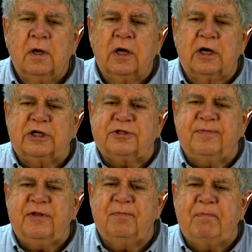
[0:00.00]

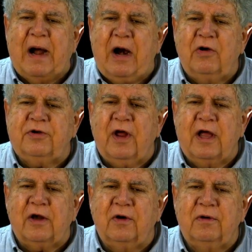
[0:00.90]
Elizabeth Barra
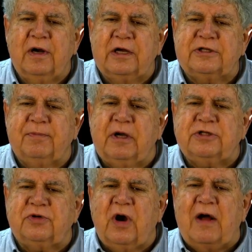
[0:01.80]
Taylor as a
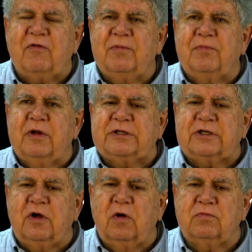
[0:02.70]
bus driver at
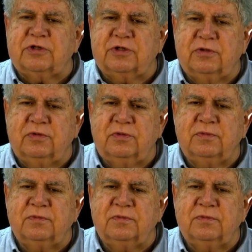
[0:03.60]
Pleasant Home School,